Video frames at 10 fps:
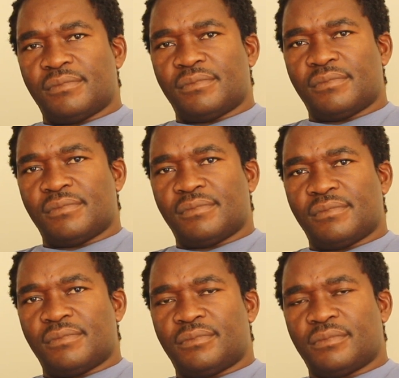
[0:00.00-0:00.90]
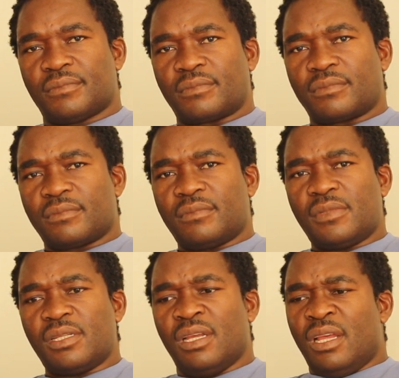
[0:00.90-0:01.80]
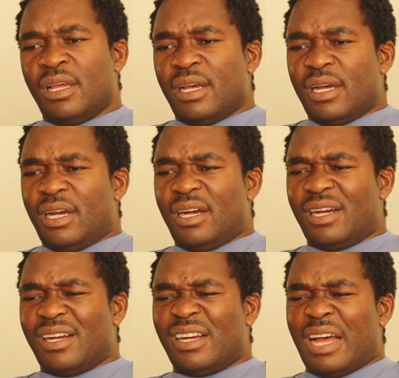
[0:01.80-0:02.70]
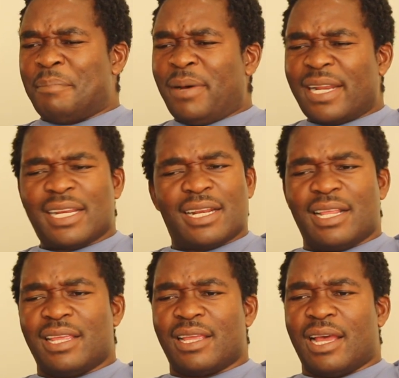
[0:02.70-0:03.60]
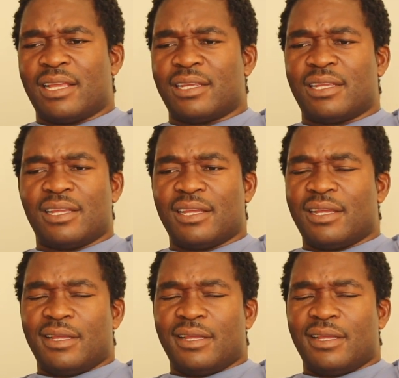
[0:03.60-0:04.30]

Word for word: Select or Zim Select? Uh, apparently, I,